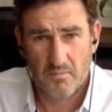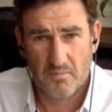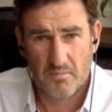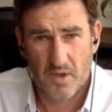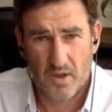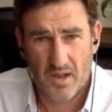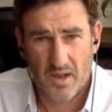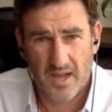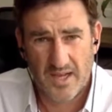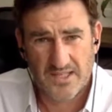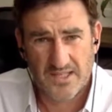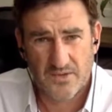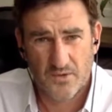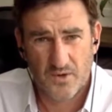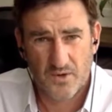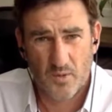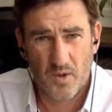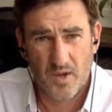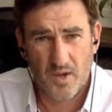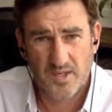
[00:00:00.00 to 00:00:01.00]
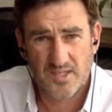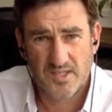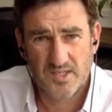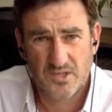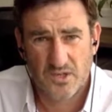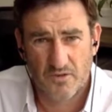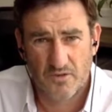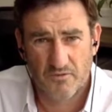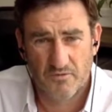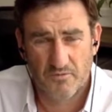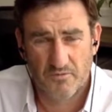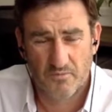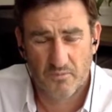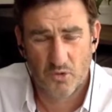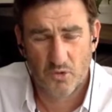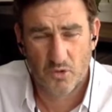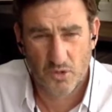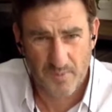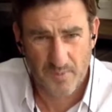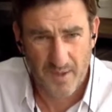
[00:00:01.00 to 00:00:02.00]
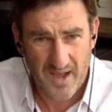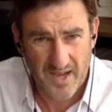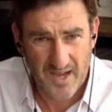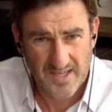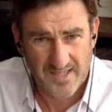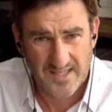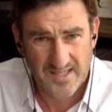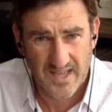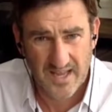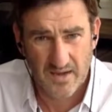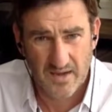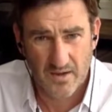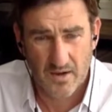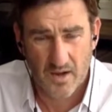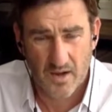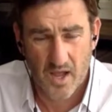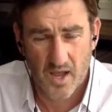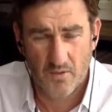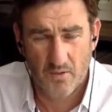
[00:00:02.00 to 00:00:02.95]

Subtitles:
last 3 weeks has sort of looked past that and